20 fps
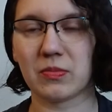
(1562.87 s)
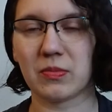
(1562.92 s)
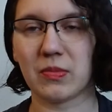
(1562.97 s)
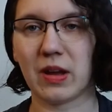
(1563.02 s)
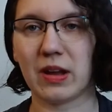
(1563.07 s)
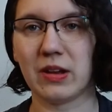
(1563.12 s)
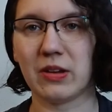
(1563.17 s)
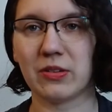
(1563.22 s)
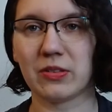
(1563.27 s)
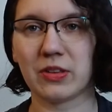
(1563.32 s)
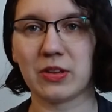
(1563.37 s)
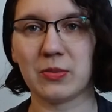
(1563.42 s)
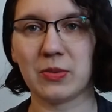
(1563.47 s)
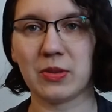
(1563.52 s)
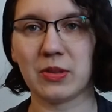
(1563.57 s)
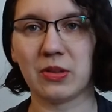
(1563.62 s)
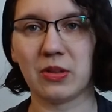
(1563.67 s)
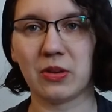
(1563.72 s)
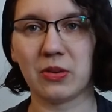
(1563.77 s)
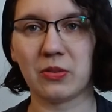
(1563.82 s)
I know it's going to be
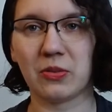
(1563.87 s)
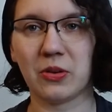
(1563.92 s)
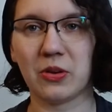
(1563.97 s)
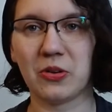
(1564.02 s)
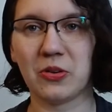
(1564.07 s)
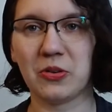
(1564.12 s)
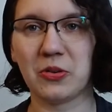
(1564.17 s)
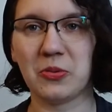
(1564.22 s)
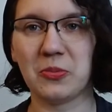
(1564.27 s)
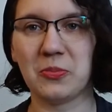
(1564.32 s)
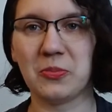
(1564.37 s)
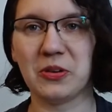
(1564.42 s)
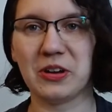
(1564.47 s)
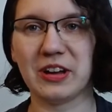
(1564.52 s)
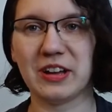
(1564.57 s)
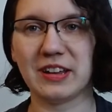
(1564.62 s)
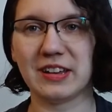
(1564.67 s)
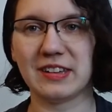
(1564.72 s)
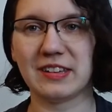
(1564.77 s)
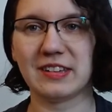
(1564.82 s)
a long road,
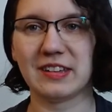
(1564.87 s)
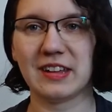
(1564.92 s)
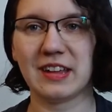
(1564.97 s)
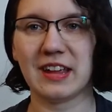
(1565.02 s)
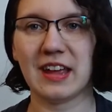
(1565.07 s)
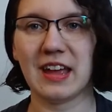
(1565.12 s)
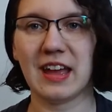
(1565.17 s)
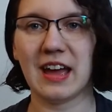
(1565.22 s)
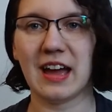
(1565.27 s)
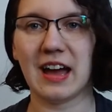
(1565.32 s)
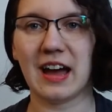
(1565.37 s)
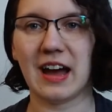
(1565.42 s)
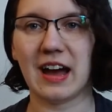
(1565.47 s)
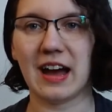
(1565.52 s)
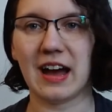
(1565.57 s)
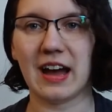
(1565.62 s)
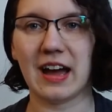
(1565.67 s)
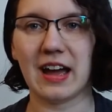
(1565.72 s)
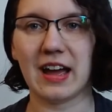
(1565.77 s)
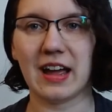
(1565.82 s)
but
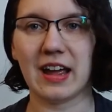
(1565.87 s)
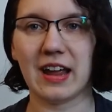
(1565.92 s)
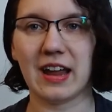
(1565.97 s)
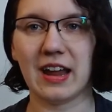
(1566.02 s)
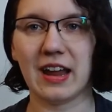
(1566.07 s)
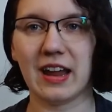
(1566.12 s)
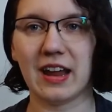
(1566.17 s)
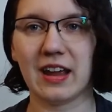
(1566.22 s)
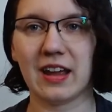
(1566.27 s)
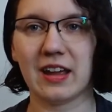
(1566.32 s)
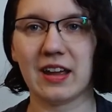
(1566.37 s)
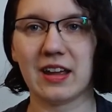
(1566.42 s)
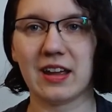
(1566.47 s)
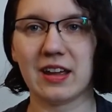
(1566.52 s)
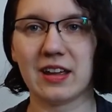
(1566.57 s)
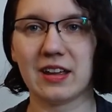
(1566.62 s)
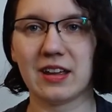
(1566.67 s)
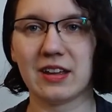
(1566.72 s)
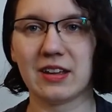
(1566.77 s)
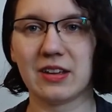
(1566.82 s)
I
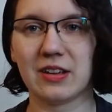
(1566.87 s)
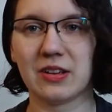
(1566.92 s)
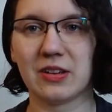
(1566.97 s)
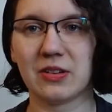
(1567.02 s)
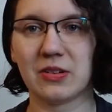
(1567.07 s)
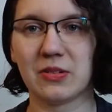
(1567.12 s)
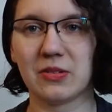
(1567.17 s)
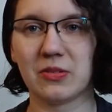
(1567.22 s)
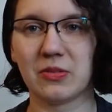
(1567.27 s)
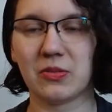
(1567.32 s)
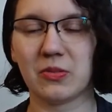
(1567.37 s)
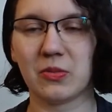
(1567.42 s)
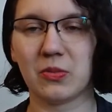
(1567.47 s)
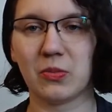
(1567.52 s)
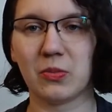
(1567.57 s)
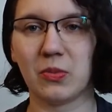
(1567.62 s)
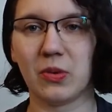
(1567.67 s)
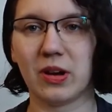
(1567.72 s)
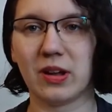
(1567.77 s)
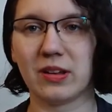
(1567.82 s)

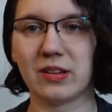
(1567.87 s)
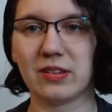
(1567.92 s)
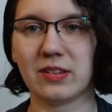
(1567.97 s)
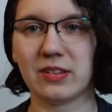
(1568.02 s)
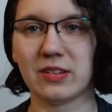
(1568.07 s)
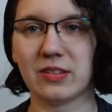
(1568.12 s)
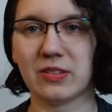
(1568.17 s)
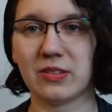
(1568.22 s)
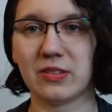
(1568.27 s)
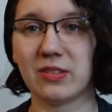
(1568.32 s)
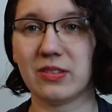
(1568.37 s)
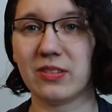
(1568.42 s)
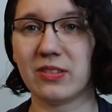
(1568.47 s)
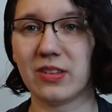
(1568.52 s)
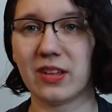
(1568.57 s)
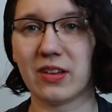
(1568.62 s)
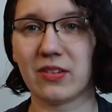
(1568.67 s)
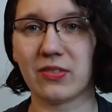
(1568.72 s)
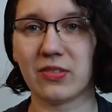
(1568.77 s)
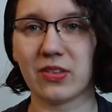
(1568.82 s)
want to
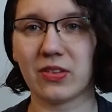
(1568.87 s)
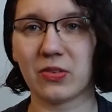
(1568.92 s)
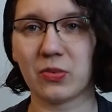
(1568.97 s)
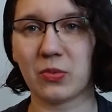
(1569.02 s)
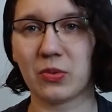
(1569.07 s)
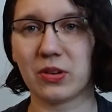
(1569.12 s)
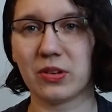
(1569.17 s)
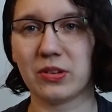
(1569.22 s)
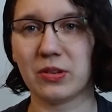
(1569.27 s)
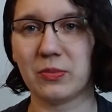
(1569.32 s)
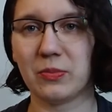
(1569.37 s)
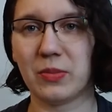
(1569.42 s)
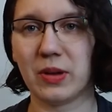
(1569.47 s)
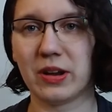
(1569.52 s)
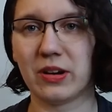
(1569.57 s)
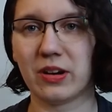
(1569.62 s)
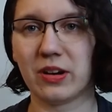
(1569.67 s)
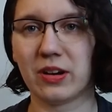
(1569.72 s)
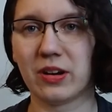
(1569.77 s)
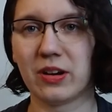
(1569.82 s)
leave this world a
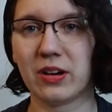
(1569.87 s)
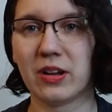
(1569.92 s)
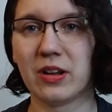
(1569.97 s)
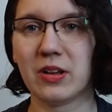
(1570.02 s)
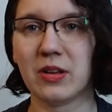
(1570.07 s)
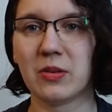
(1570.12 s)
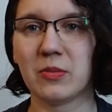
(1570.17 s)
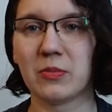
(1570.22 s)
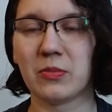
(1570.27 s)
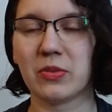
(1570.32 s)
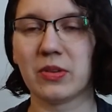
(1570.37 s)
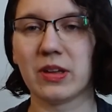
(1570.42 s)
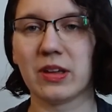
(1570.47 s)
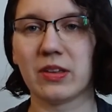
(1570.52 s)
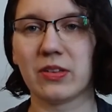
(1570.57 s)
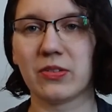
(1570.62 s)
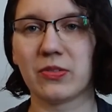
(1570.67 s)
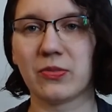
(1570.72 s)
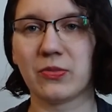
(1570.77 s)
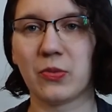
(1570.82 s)
better
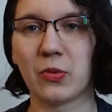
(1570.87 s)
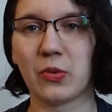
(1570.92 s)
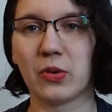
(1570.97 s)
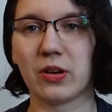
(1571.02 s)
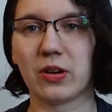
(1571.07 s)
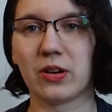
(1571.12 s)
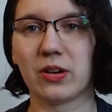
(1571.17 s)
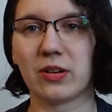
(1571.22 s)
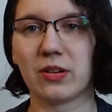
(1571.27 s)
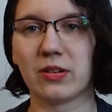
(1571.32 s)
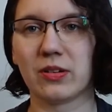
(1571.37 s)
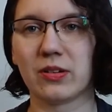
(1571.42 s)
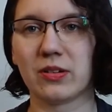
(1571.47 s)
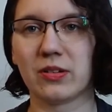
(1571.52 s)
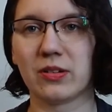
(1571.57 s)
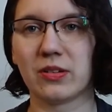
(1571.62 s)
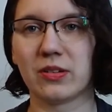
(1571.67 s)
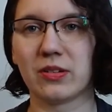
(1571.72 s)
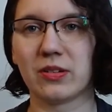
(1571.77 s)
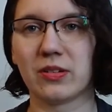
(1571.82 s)
place for
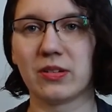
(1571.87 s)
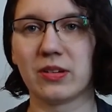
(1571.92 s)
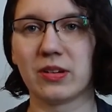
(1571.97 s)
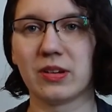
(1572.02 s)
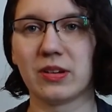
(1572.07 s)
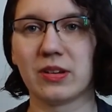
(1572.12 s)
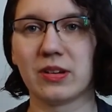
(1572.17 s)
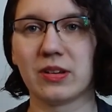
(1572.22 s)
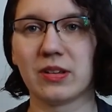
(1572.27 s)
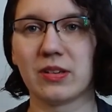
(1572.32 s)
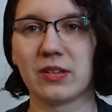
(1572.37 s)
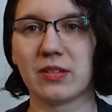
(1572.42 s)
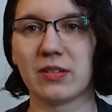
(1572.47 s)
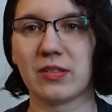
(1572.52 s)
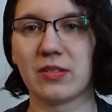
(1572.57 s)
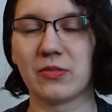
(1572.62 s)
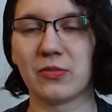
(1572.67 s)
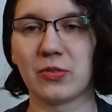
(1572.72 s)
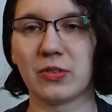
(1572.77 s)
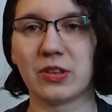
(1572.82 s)

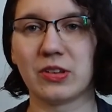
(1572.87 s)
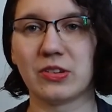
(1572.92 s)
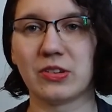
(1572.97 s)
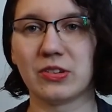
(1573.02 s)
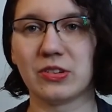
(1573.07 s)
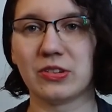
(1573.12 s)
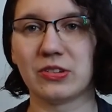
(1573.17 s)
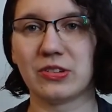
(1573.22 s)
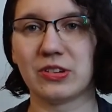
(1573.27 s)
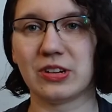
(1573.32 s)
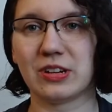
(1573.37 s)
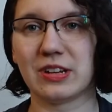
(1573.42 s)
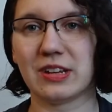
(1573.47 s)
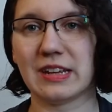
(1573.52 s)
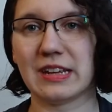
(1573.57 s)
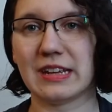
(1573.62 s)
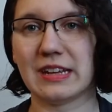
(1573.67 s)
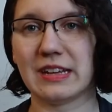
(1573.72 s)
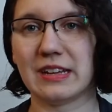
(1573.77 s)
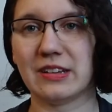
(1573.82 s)
the children
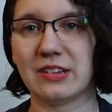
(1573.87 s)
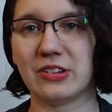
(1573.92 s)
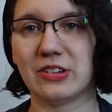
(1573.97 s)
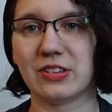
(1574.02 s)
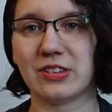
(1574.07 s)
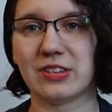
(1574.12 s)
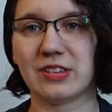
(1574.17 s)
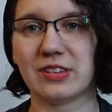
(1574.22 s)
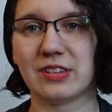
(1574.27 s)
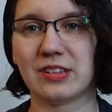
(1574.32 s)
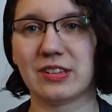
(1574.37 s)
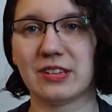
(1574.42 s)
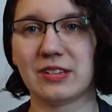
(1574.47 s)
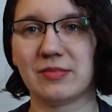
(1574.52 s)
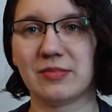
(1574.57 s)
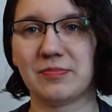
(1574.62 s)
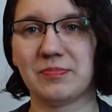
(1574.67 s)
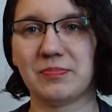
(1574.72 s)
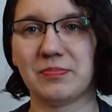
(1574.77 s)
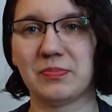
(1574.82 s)
and just
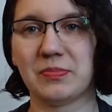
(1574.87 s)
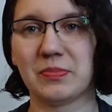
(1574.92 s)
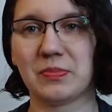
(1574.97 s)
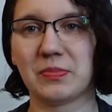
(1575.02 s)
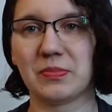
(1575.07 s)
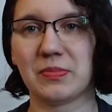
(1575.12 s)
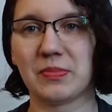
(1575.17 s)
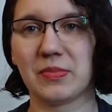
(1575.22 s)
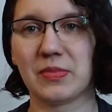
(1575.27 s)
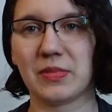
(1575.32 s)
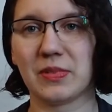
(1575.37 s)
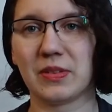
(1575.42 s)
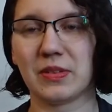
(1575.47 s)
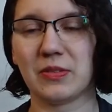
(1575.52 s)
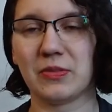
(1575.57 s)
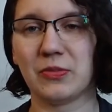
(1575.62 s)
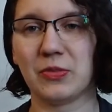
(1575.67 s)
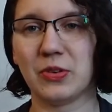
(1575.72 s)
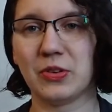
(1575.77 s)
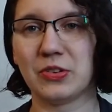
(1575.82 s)

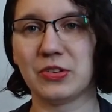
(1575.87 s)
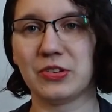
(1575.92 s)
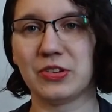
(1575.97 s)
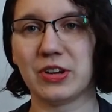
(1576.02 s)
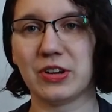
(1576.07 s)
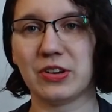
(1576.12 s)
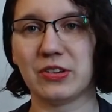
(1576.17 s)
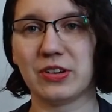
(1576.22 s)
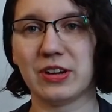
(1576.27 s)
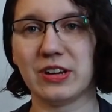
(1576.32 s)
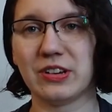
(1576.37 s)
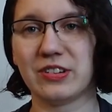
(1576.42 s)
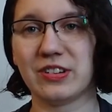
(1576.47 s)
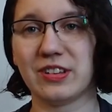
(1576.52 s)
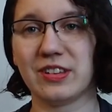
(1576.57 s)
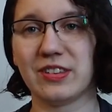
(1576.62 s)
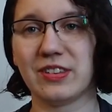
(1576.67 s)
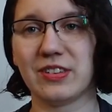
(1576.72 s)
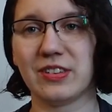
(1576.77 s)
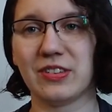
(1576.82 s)
future
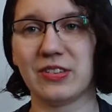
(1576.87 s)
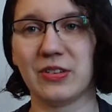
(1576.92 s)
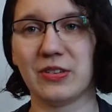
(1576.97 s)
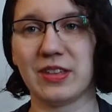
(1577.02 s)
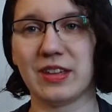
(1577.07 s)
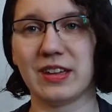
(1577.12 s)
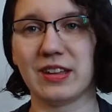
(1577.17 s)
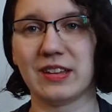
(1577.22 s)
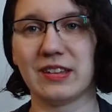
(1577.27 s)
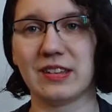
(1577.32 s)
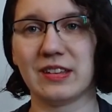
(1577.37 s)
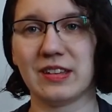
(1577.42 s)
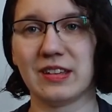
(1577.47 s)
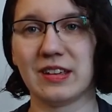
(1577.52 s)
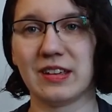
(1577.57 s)
generations, so that